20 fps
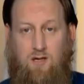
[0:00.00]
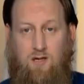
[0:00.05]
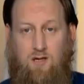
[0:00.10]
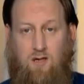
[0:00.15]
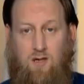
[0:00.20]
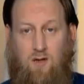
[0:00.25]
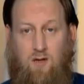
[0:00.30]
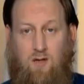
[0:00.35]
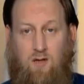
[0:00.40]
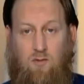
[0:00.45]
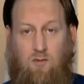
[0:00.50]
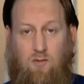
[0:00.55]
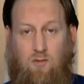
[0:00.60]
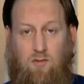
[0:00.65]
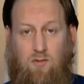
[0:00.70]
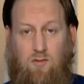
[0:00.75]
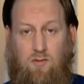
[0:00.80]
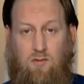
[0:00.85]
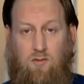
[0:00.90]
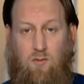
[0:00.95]

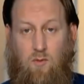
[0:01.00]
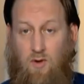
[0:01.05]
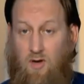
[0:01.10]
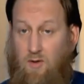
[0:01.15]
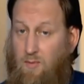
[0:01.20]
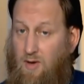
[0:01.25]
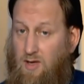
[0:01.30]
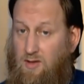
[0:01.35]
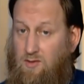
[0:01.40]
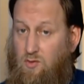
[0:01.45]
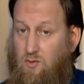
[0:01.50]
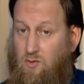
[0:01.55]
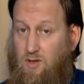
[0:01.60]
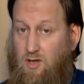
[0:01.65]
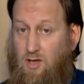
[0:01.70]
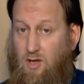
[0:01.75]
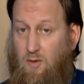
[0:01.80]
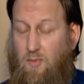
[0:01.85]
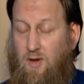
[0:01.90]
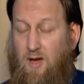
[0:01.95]
So what am I
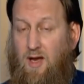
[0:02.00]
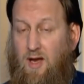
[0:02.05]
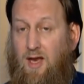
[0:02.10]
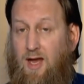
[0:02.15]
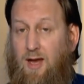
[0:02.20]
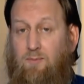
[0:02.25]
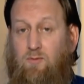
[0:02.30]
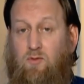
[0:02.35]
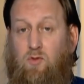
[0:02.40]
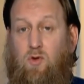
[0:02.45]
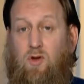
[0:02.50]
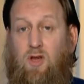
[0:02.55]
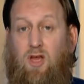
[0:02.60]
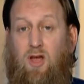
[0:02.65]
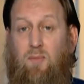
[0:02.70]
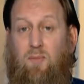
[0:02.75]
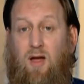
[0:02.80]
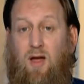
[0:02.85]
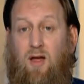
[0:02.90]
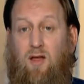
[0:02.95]
talking about? I'm
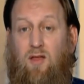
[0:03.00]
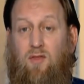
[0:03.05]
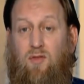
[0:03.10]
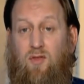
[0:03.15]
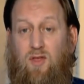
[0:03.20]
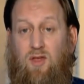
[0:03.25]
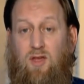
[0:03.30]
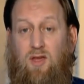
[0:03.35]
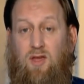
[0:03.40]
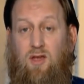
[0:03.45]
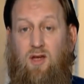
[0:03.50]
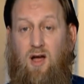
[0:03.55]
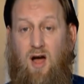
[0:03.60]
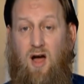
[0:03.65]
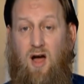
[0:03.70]
talking about the